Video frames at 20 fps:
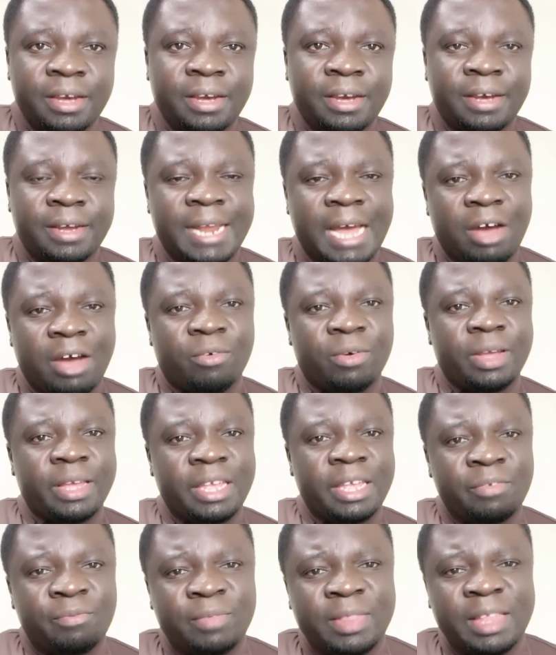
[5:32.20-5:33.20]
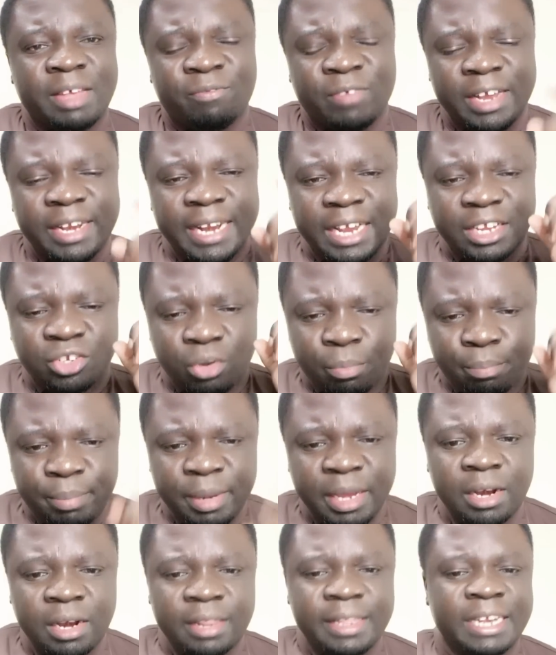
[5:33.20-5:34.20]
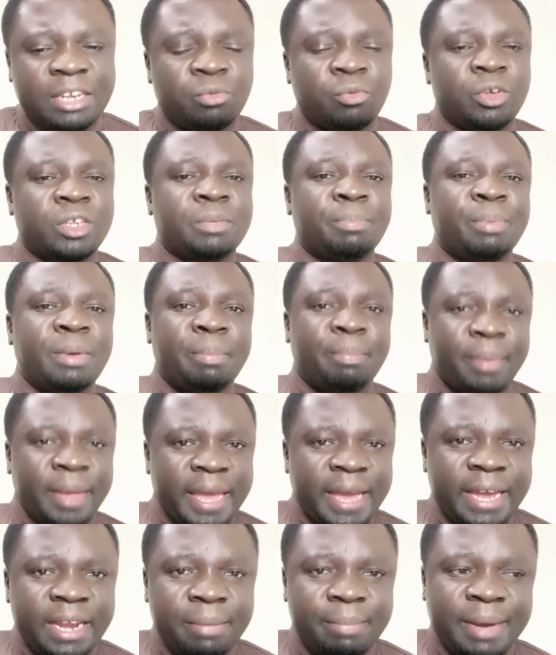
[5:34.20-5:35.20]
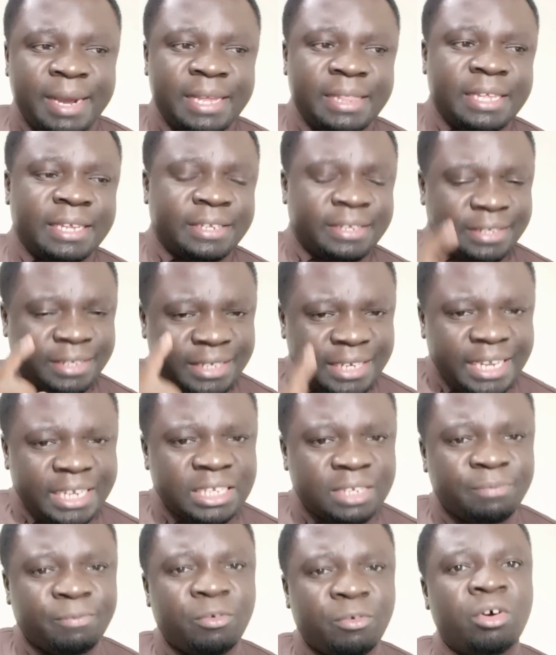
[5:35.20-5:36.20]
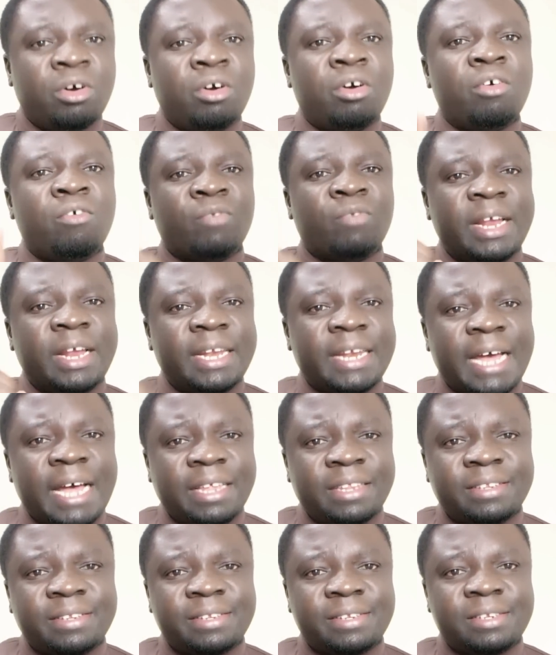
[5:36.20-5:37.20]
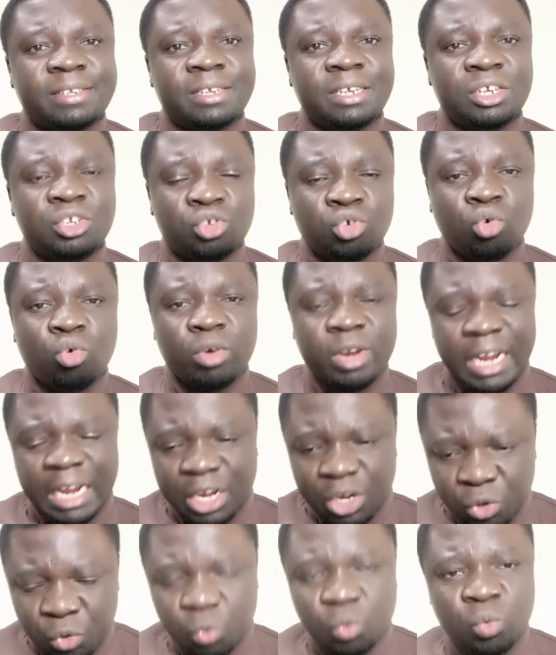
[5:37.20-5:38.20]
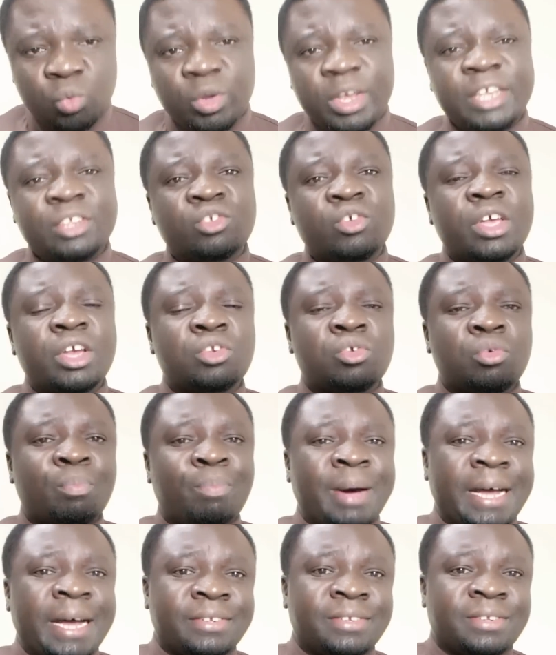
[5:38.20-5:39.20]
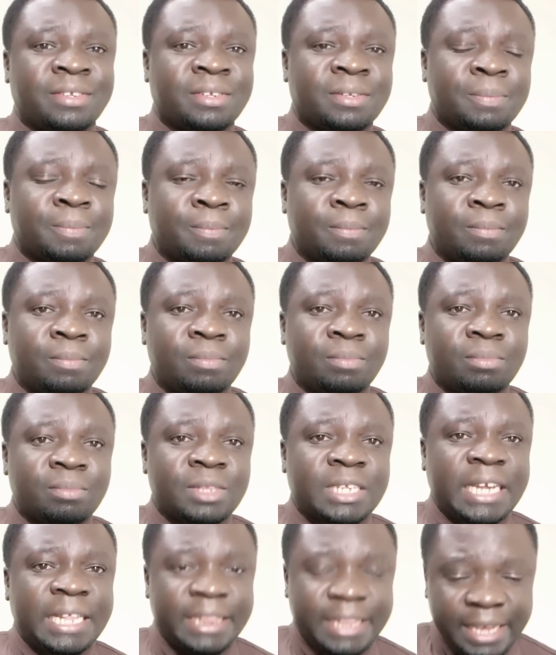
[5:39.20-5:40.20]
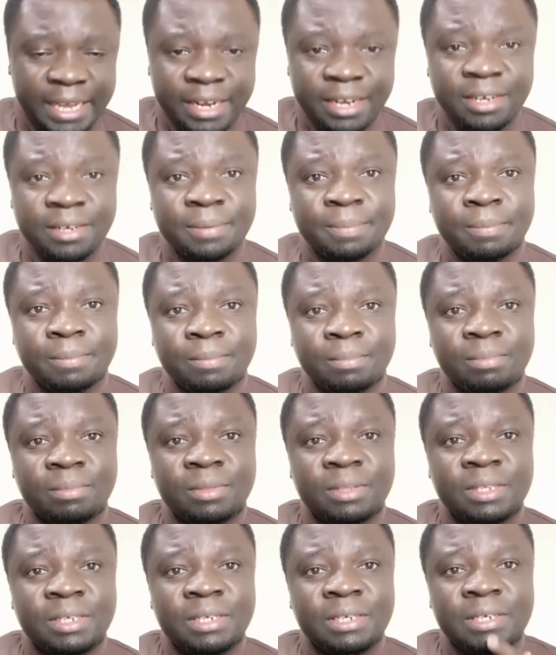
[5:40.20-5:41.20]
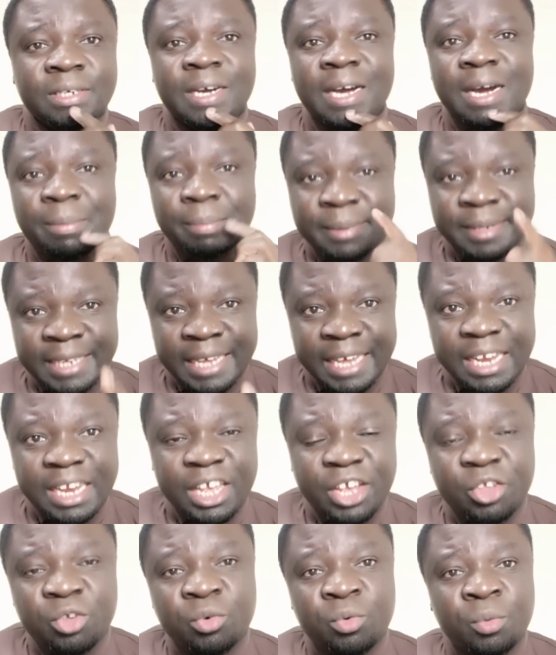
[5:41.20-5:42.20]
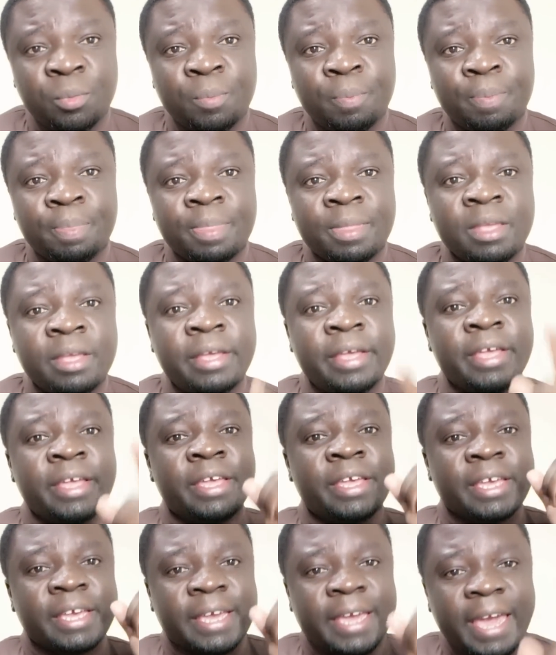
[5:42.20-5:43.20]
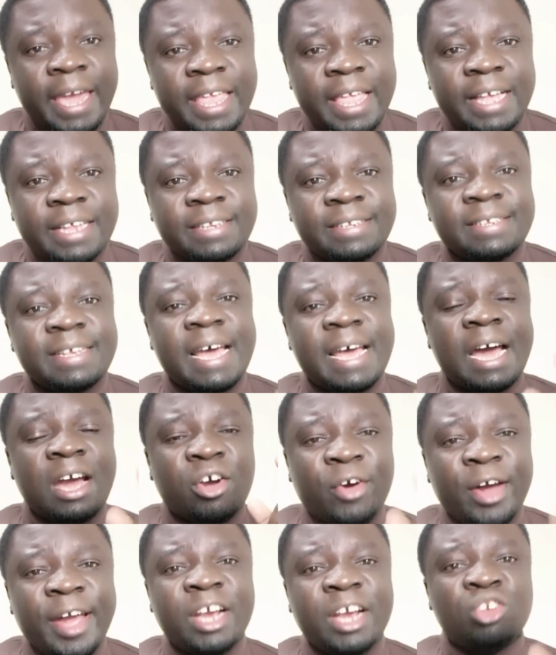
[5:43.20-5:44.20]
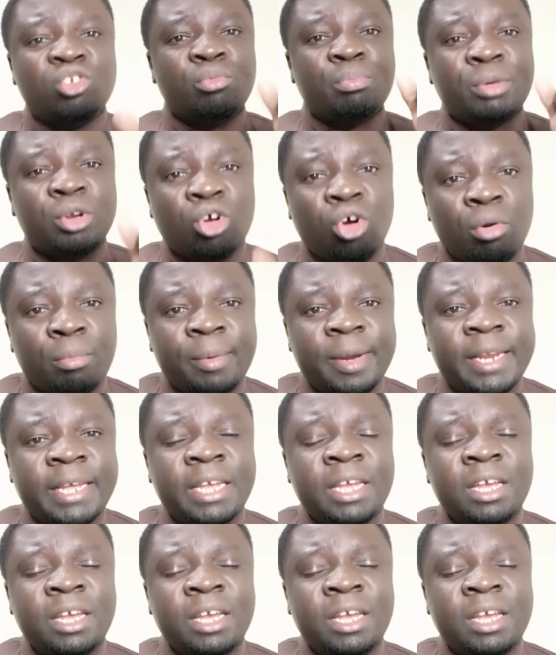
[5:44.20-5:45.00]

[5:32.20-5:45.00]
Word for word: Now, if the financial bill that was prepared by the C S for Finance, Njogunandung, is going to pass, then I'm telling you, Kenyans are going to be robbed